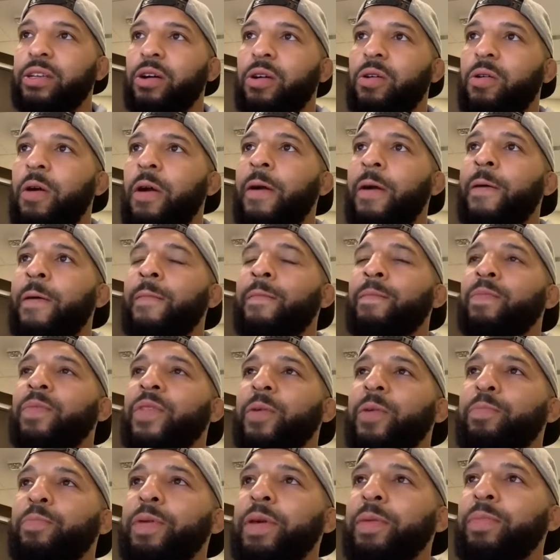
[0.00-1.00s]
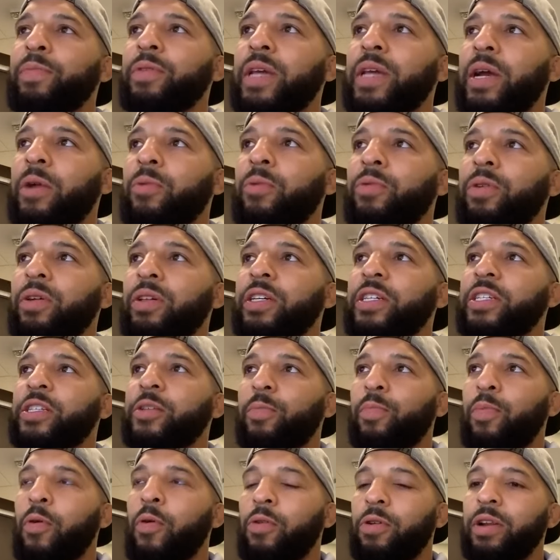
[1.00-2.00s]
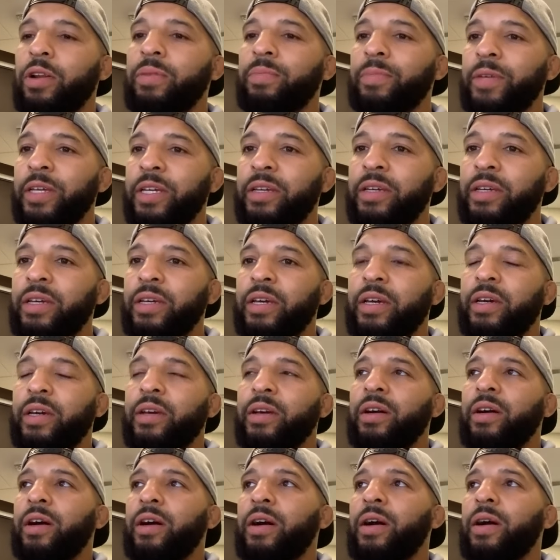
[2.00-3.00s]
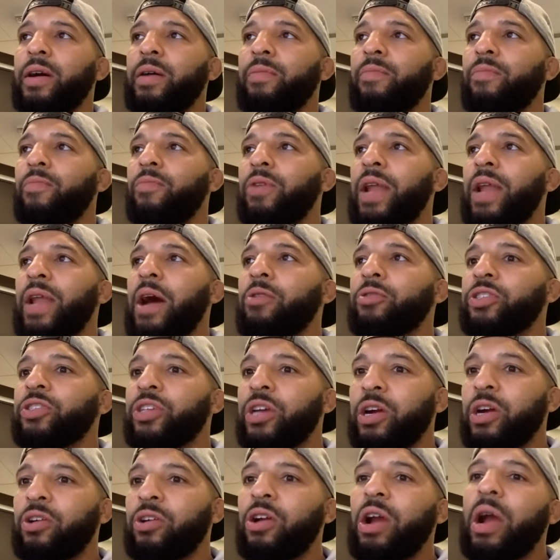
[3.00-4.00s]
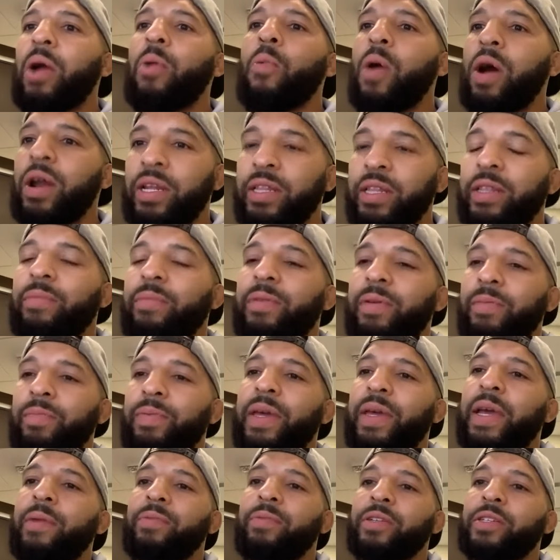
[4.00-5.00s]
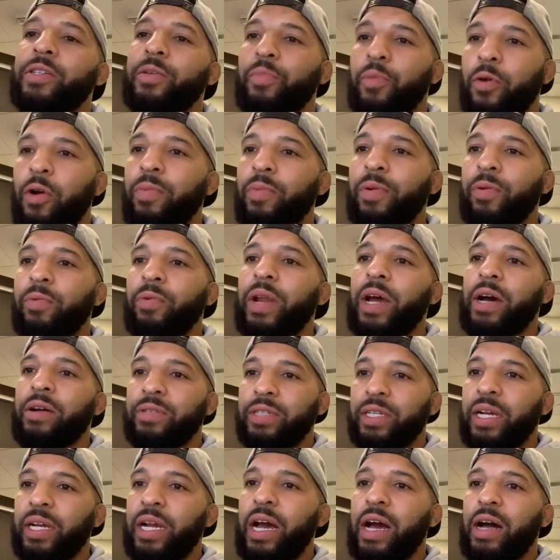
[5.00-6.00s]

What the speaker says: So the people that really supported me when I was younger, I wanted them to be able to support me when I was in